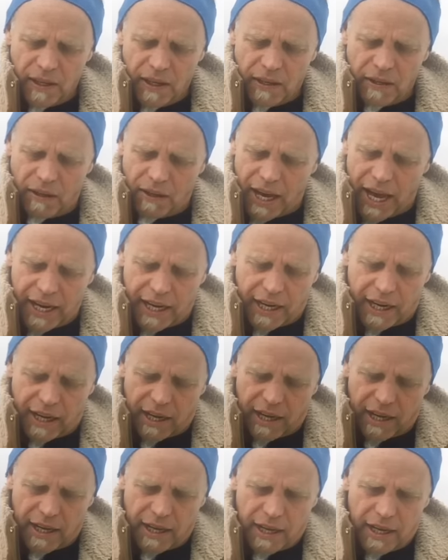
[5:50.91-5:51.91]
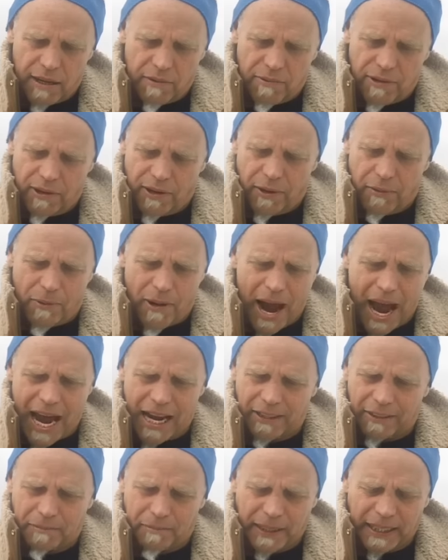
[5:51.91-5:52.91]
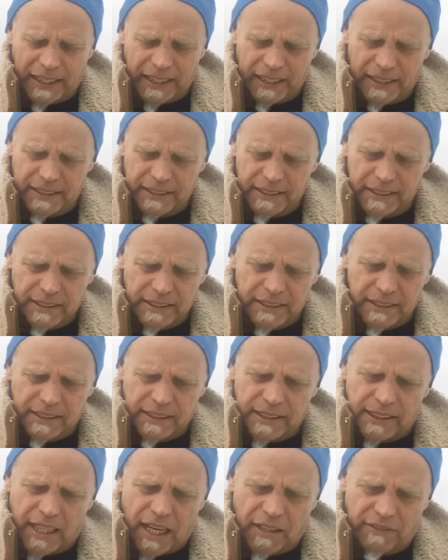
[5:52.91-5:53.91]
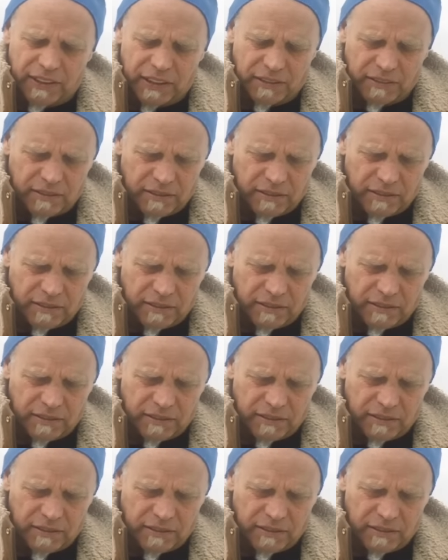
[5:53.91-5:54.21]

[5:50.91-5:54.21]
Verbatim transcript: And they're like, it really rattled me. Kevin,